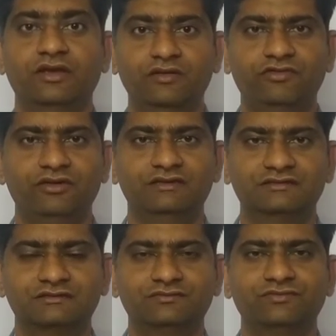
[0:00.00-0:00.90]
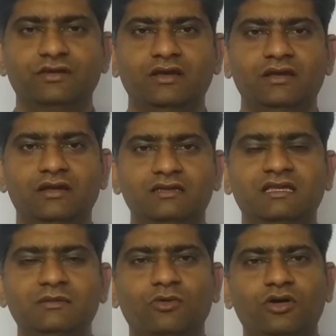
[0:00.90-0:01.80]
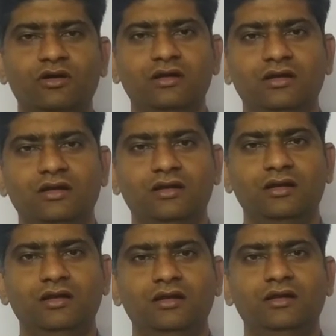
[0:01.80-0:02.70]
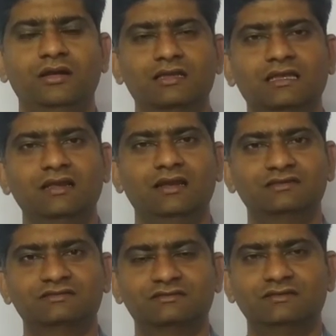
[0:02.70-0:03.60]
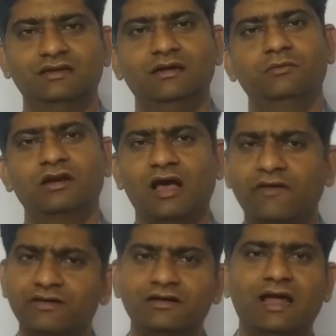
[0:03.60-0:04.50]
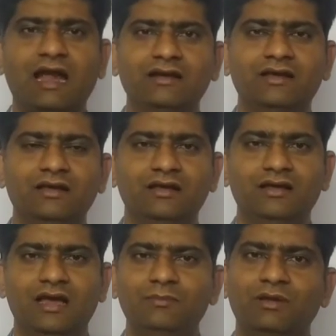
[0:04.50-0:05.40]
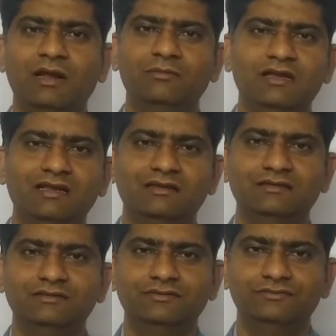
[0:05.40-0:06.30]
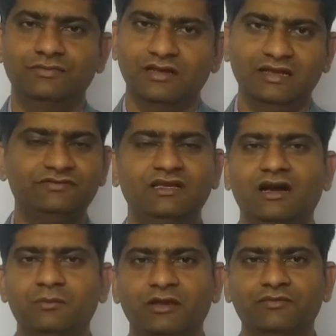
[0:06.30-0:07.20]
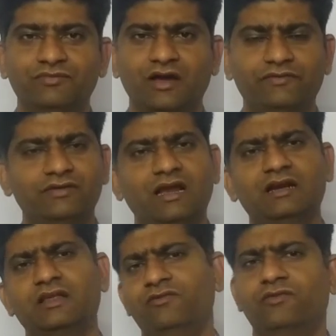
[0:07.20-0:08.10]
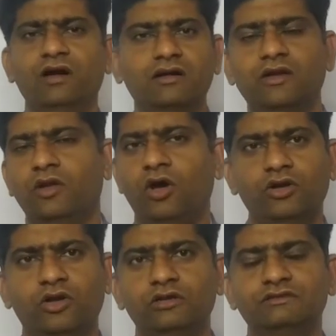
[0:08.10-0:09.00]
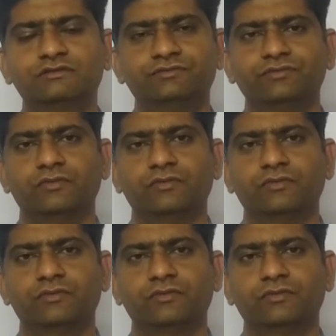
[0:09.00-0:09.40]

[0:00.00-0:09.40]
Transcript: influence. Nothing more, nothing less. But after that, Abraham Lincoln left the army. After that, he worked a lot on his